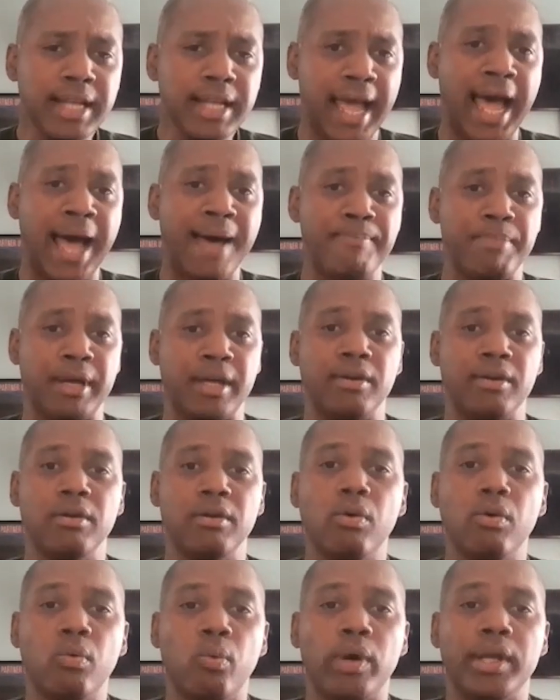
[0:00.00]
happen
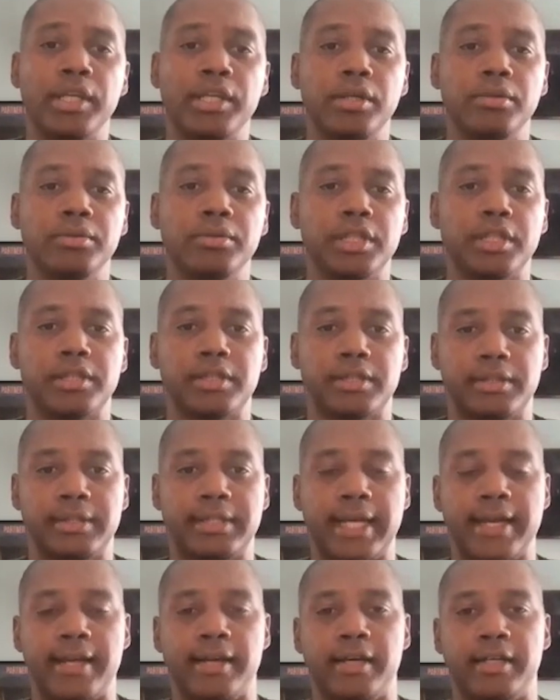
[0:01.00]
when you just
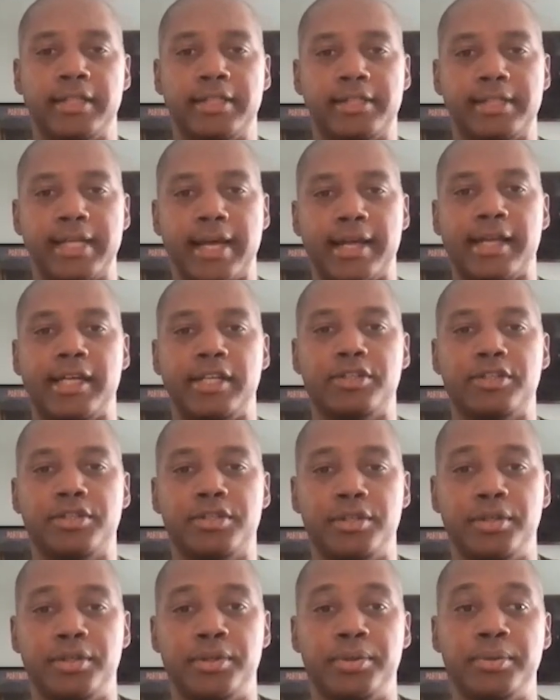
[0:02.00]
take a second
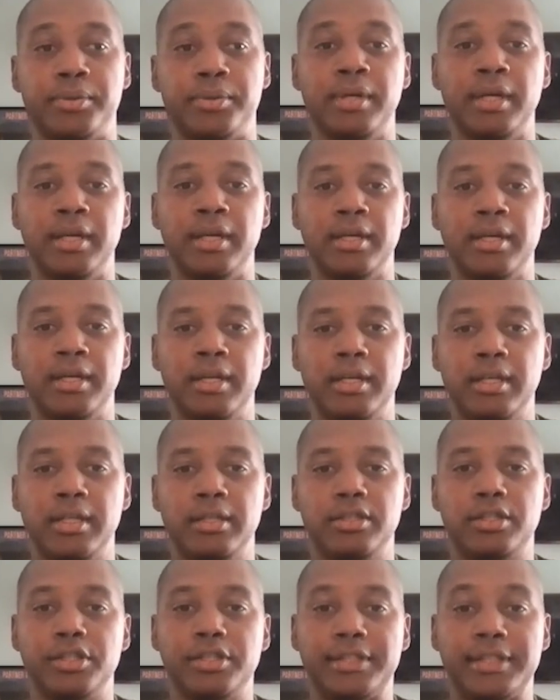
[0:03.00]
to
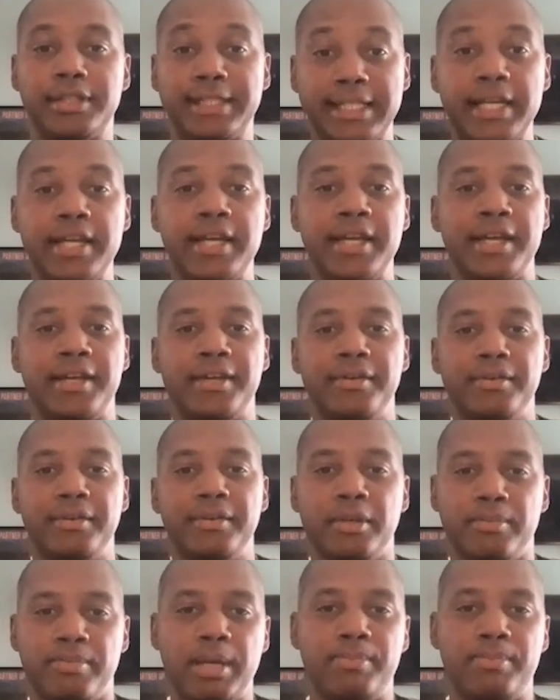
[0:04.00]
to see
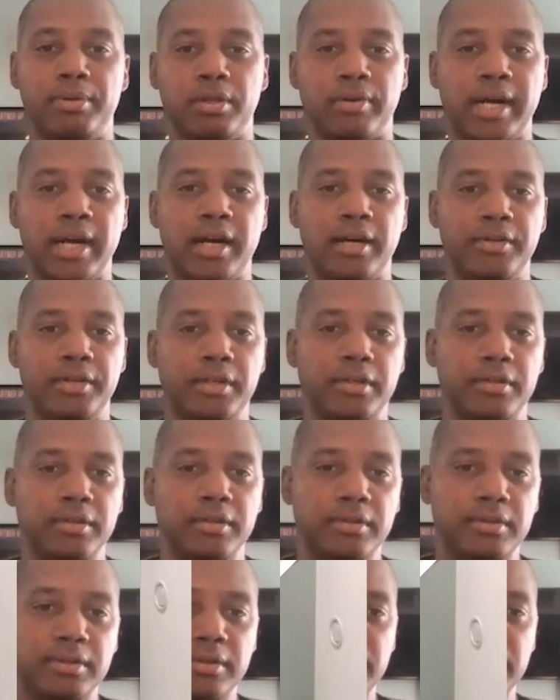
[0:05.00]
the people around you